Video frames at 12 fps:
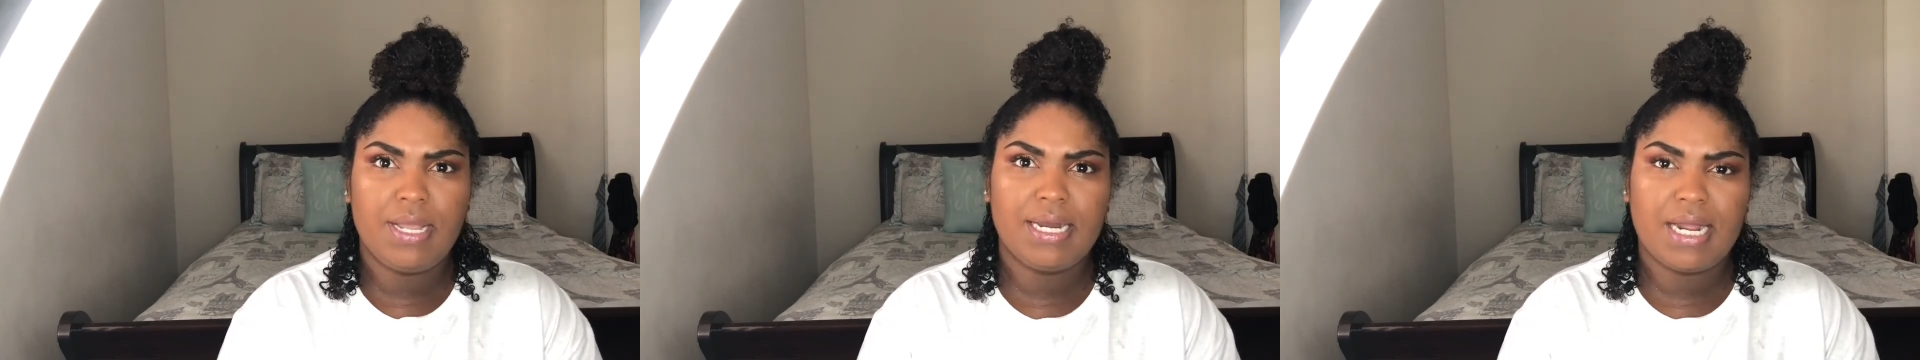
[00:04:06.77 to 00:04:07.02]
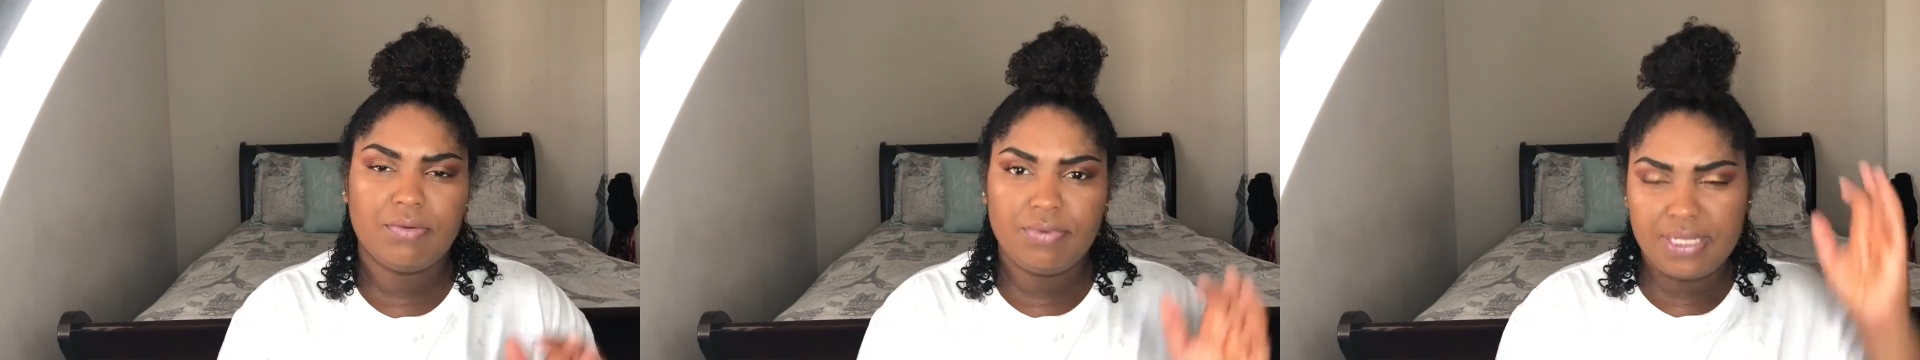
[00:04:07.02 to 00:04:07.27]

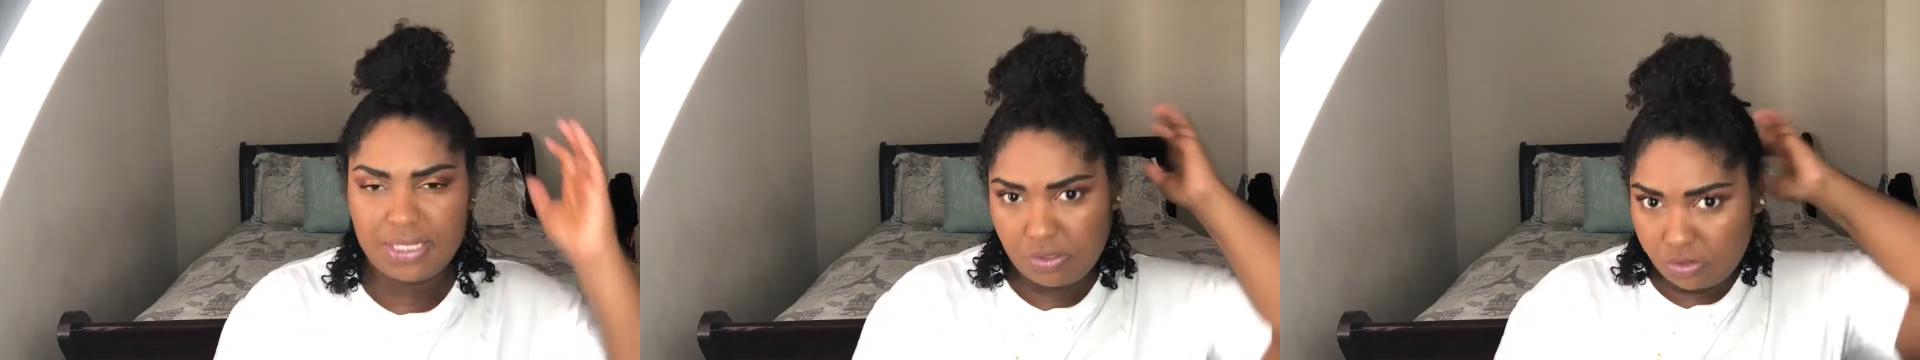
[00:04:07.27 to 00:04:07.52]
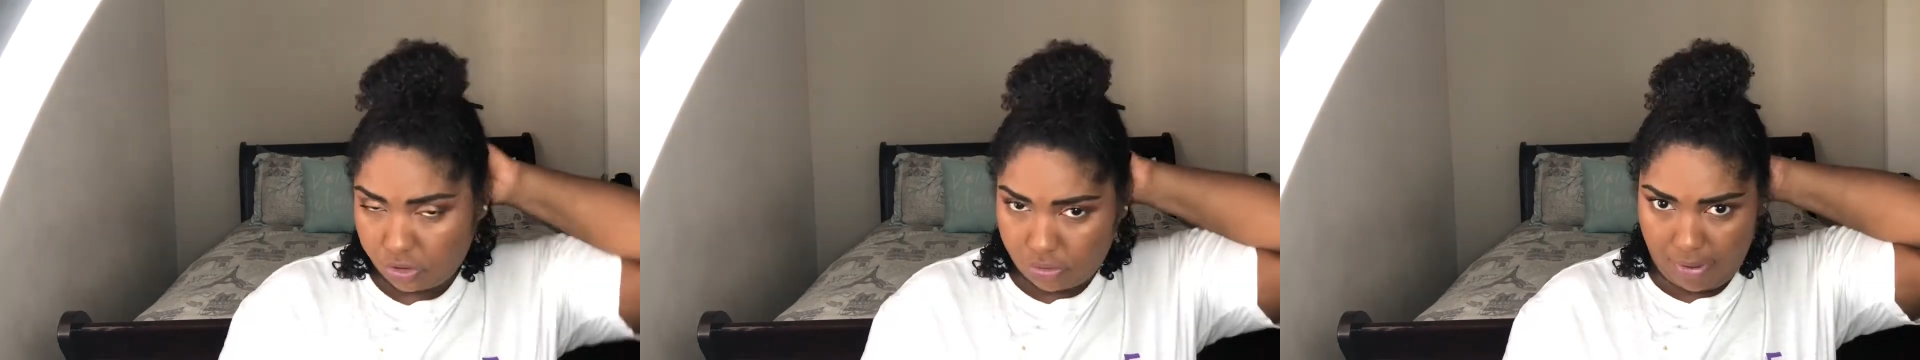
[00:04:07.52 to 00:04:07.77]
and I really
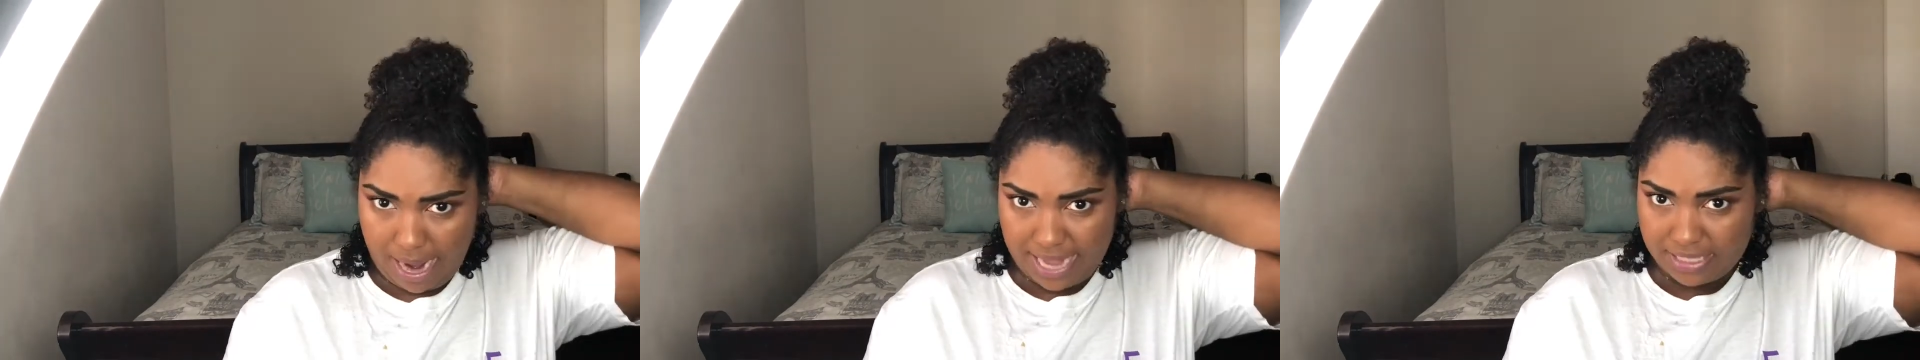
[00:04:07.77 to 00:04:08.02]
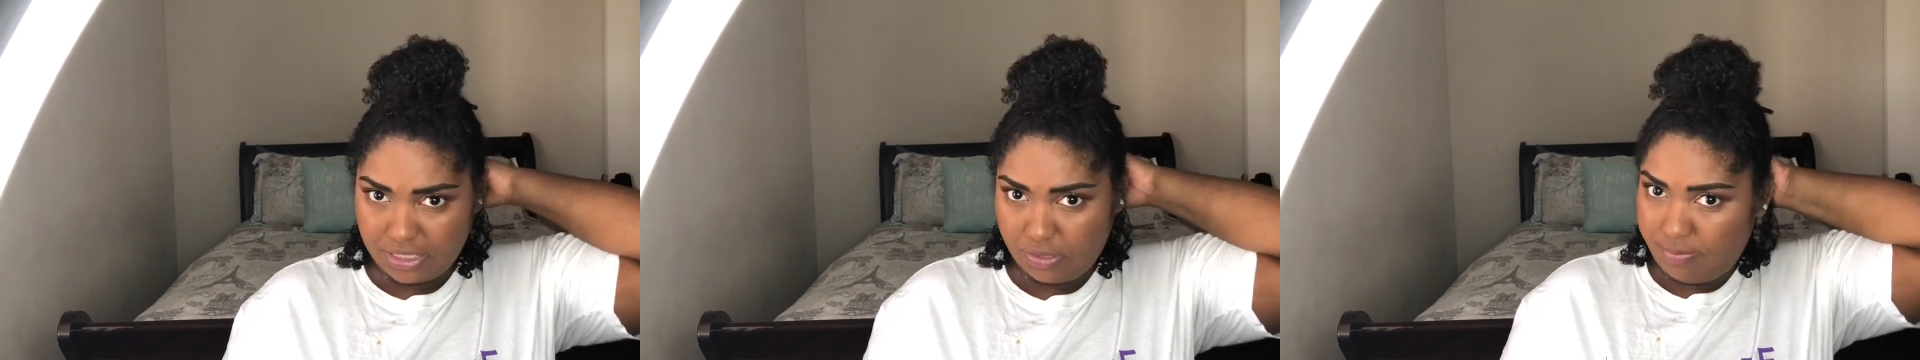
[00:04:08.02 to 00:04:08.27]
do
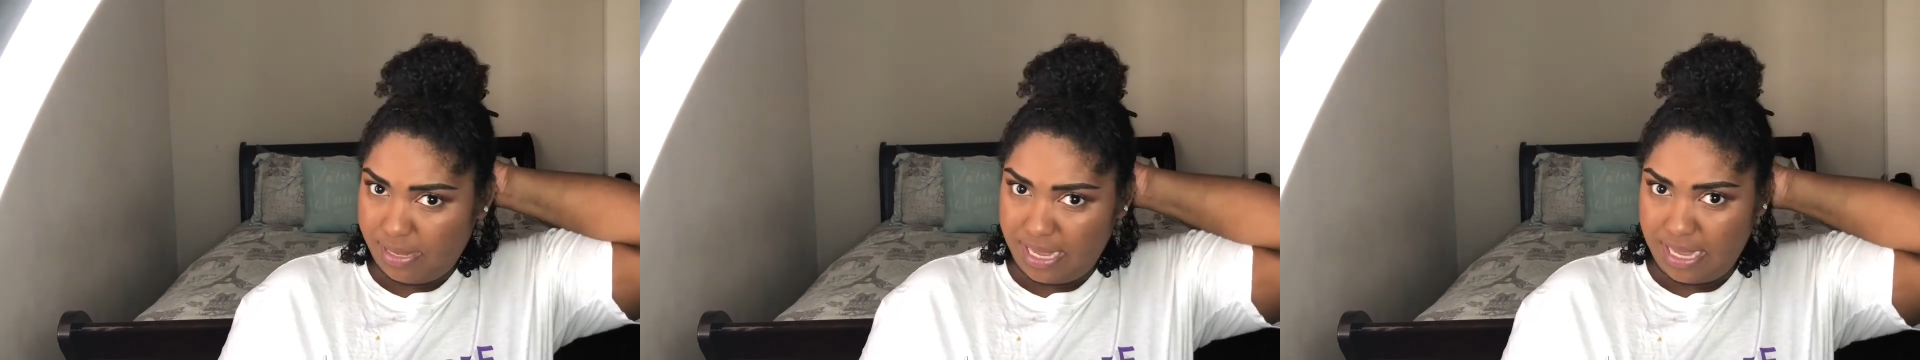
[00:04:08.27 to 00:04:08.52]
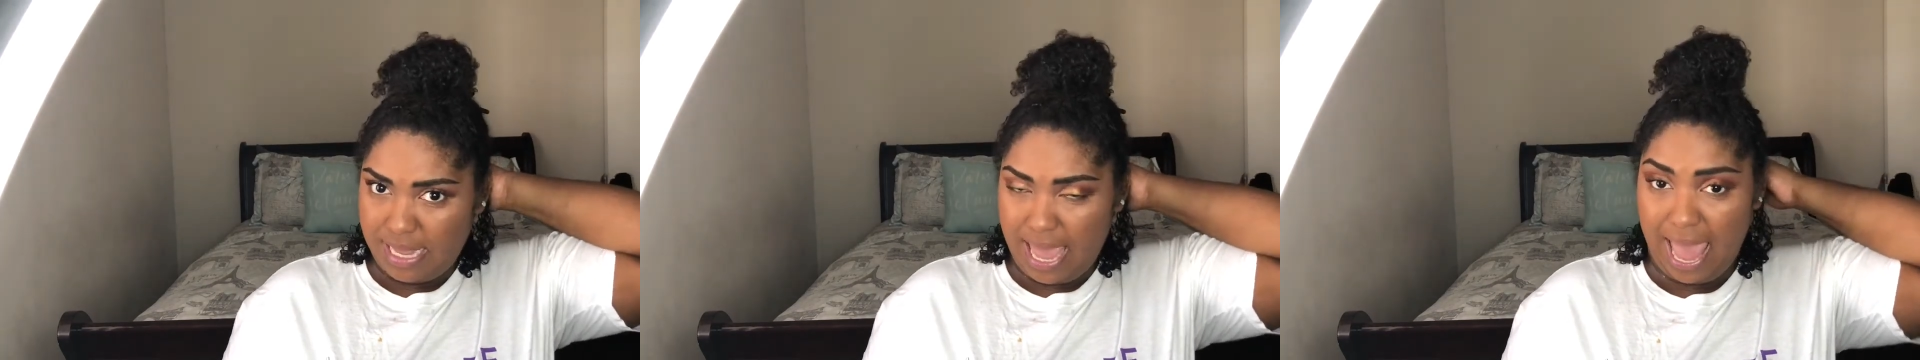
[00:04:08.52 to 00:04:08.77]
try to be